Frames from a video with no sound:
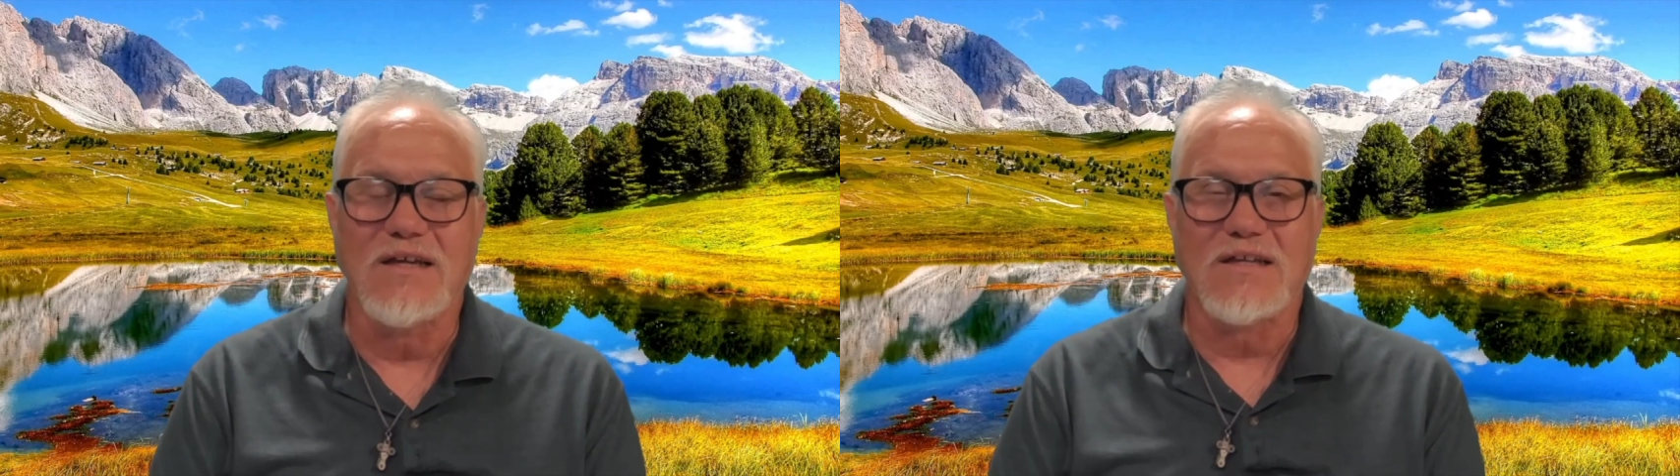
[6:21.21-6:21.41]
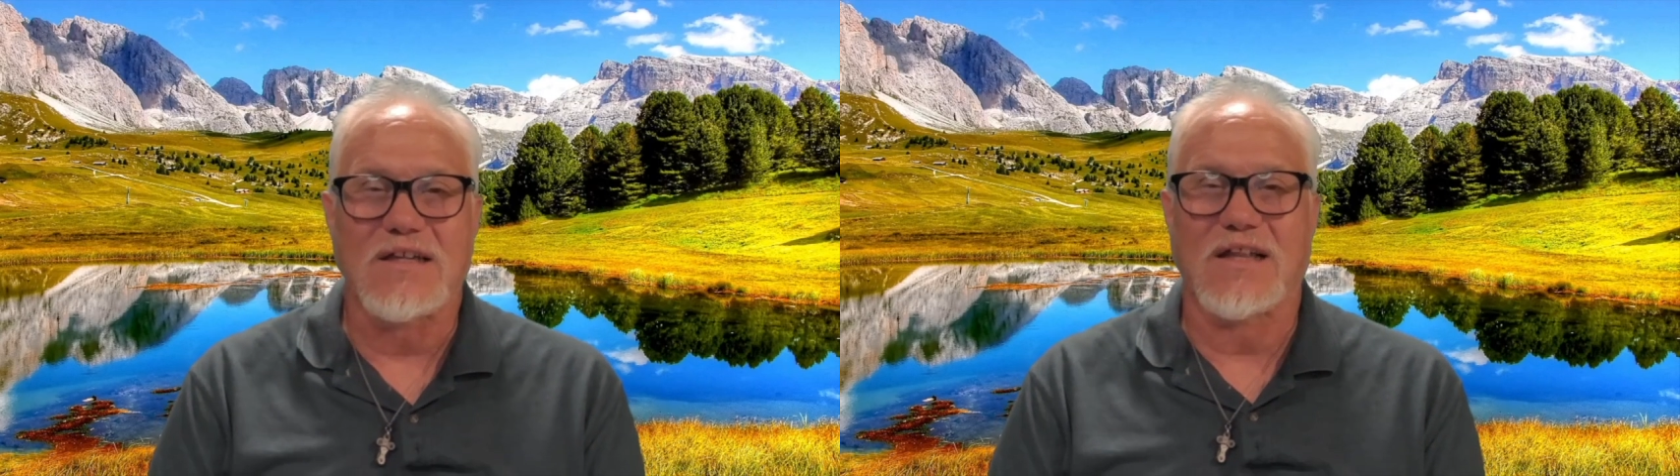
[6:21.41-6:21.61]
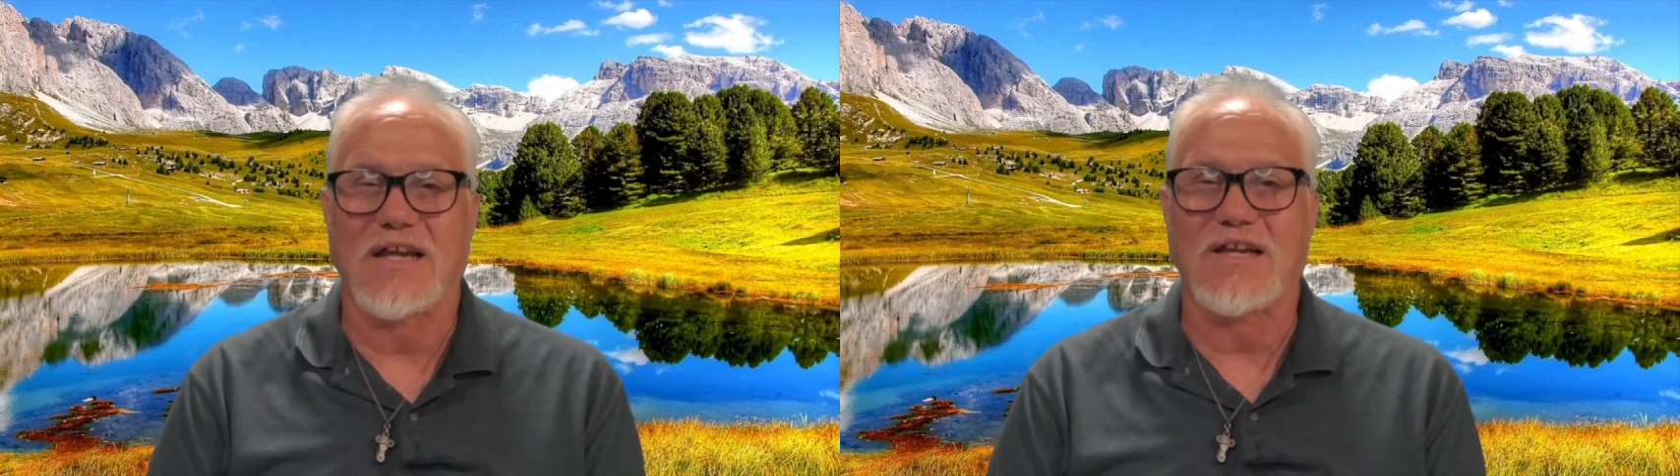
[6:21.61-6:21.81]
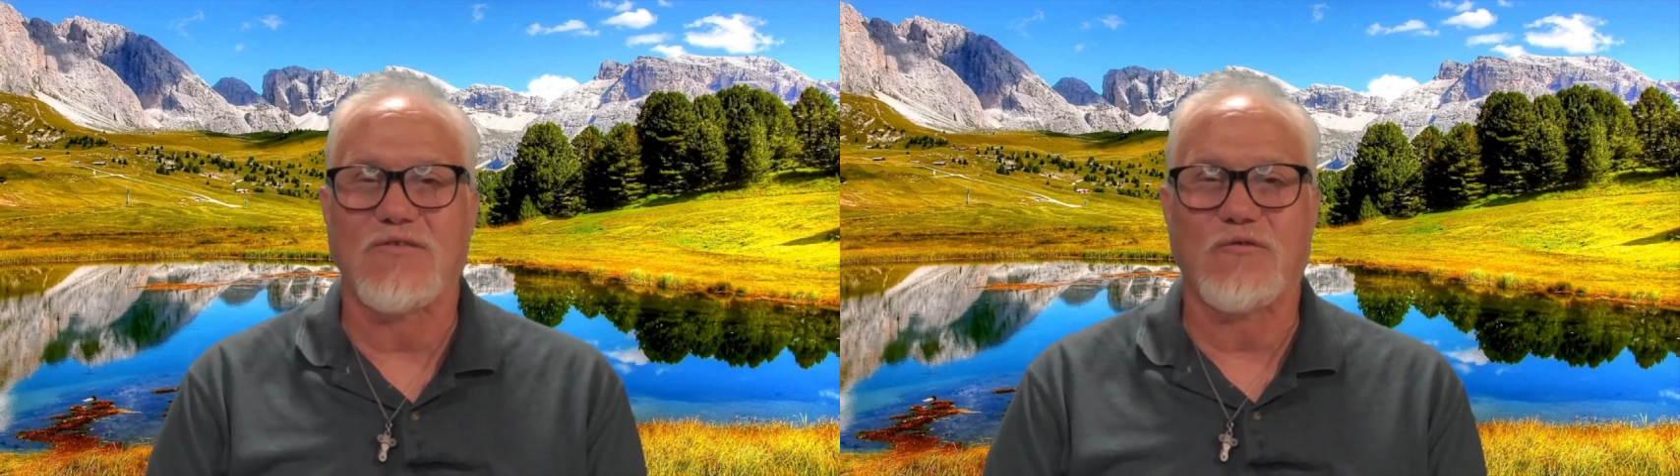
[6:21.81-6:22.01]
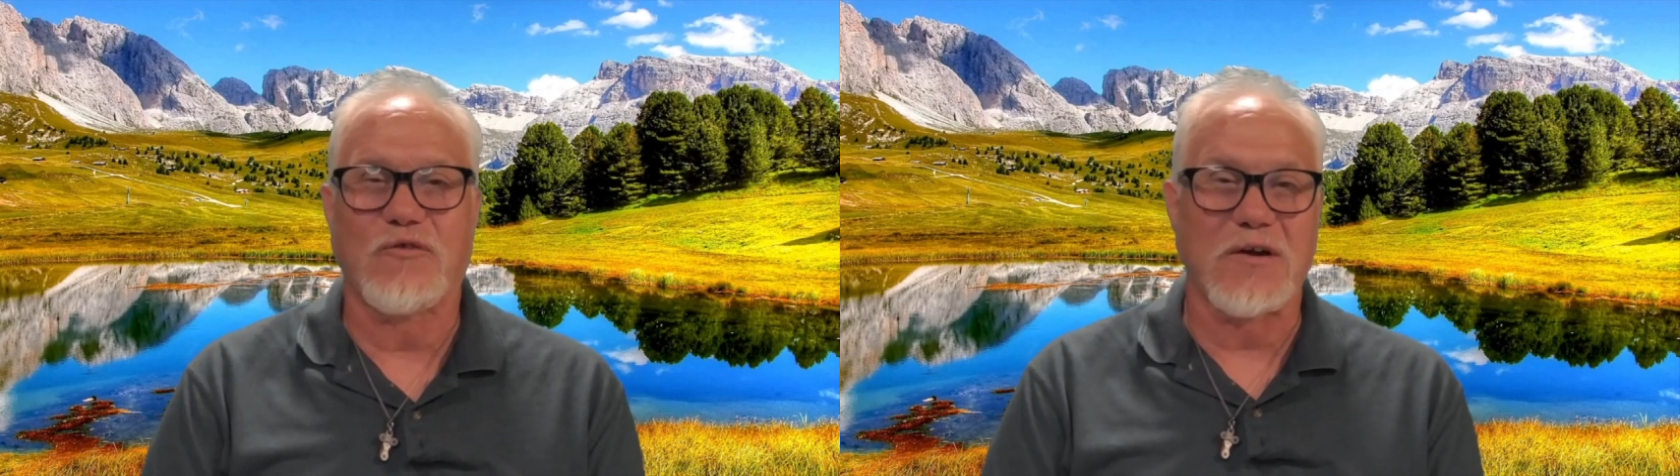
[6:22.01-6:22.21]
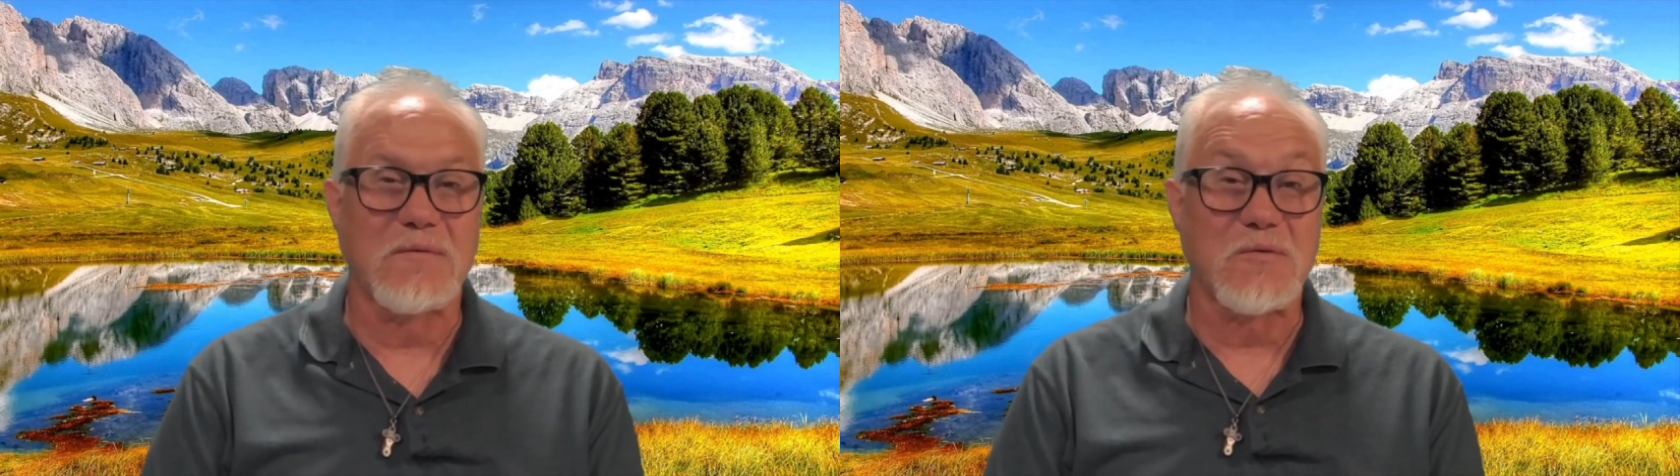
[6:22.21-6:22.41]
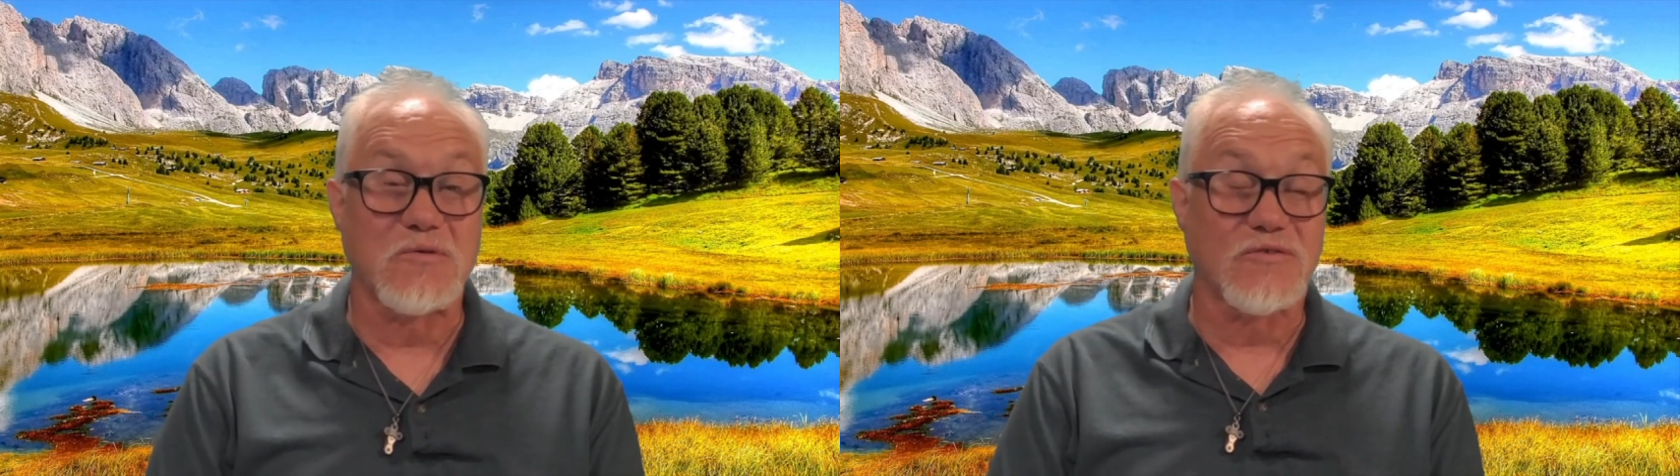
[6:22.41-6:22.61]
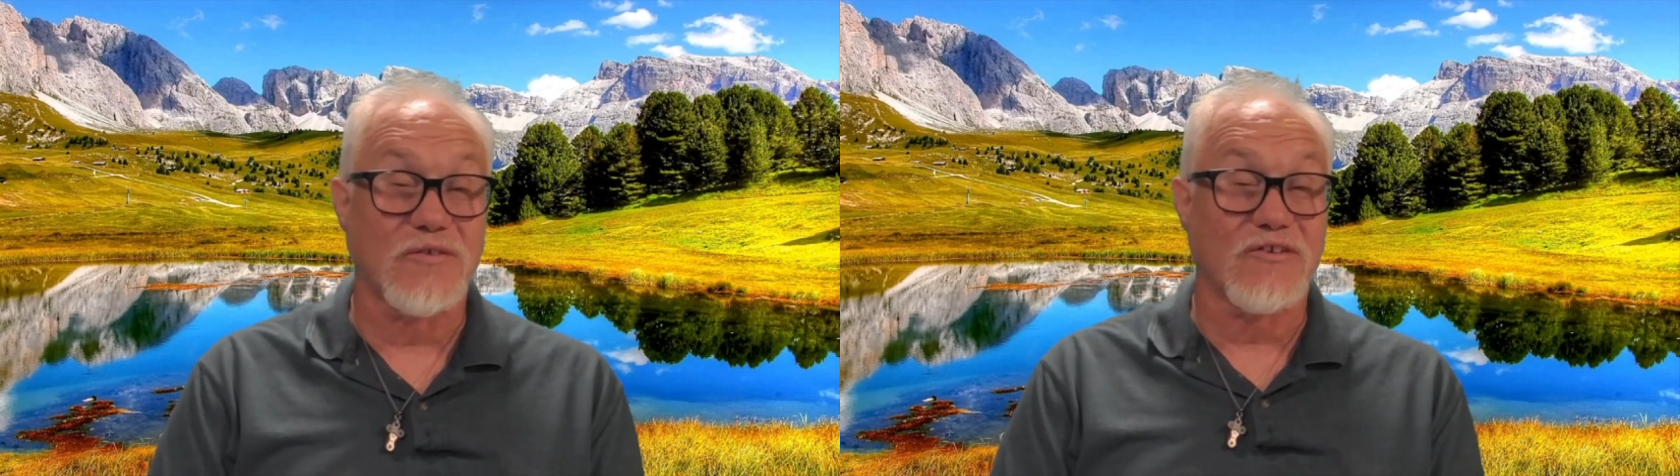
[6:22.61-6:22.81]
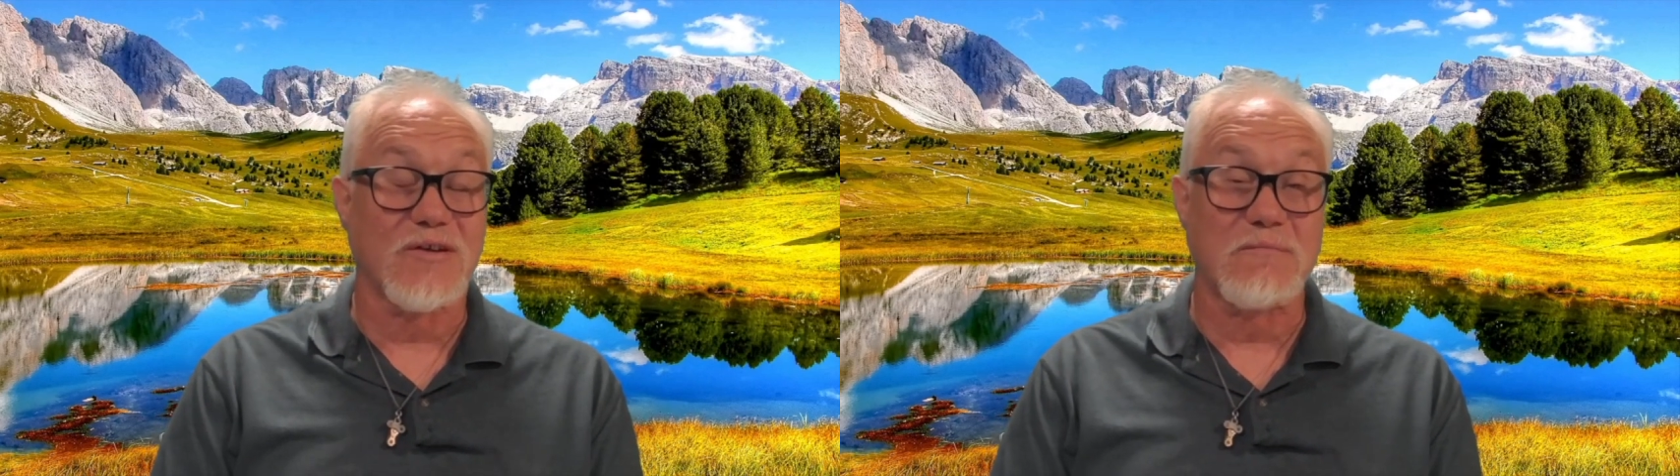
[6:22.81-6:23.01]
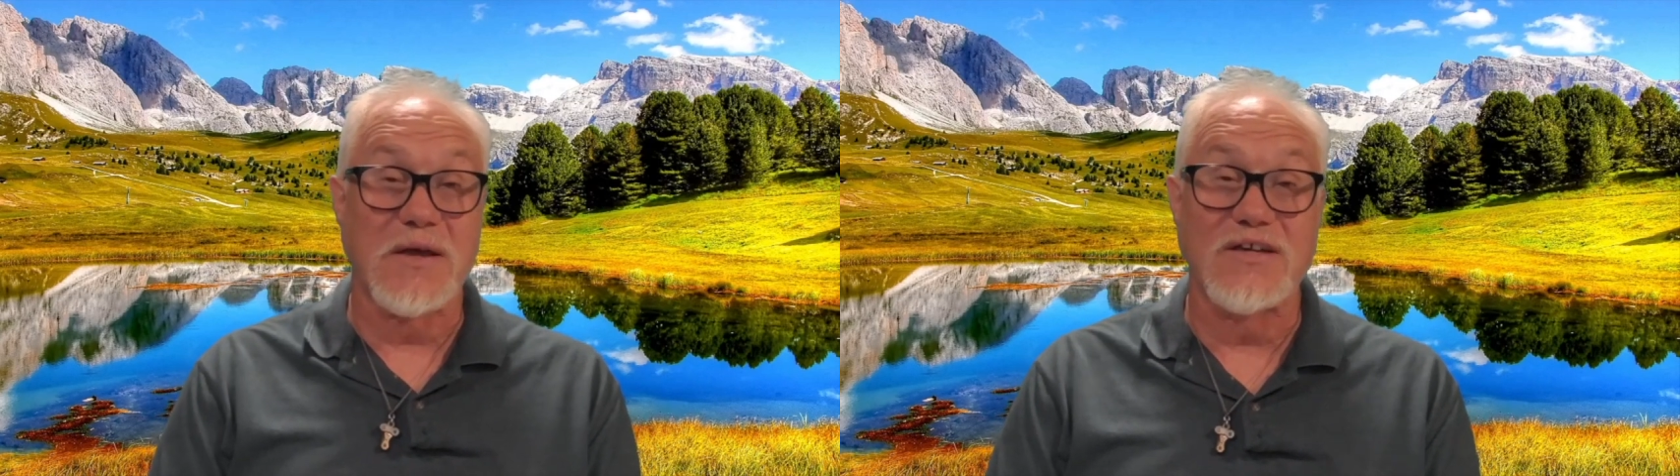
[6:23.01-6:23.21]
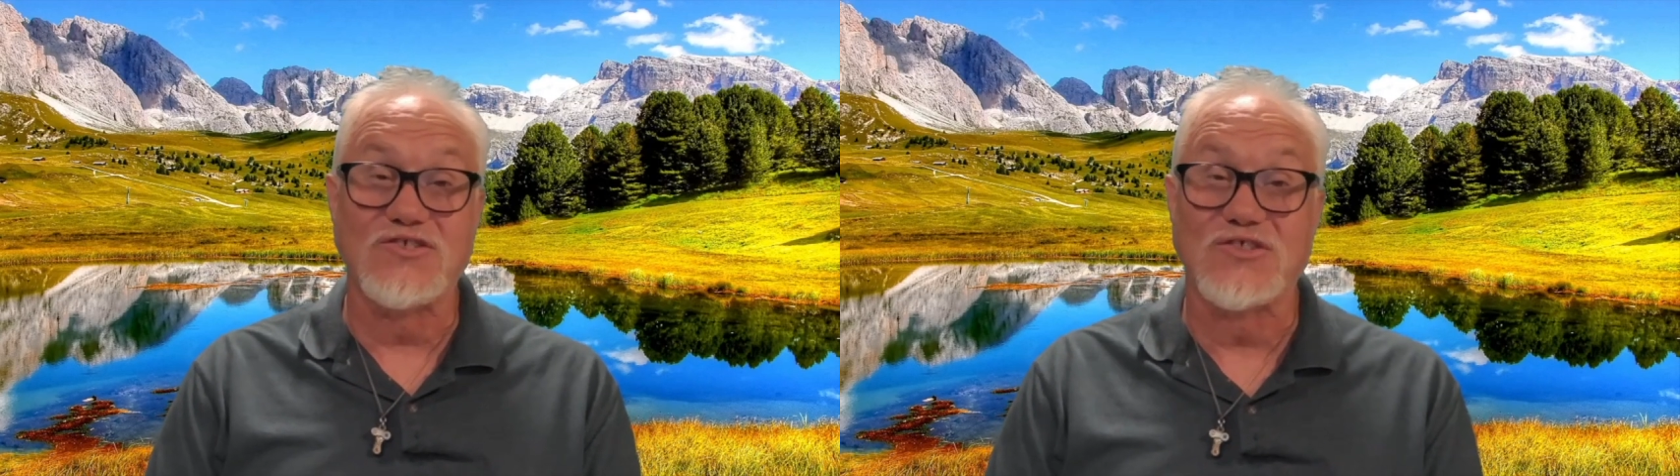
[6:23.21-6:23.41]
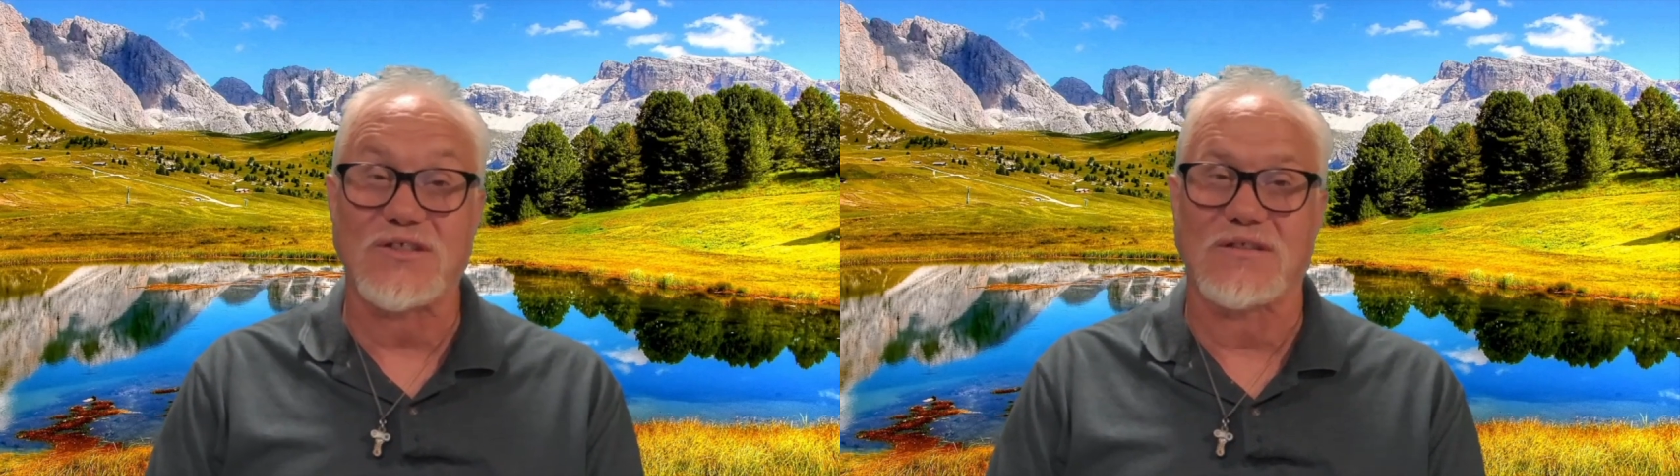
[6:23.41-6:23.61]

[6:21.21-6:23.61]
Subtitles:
the lady in front of me was very impatient.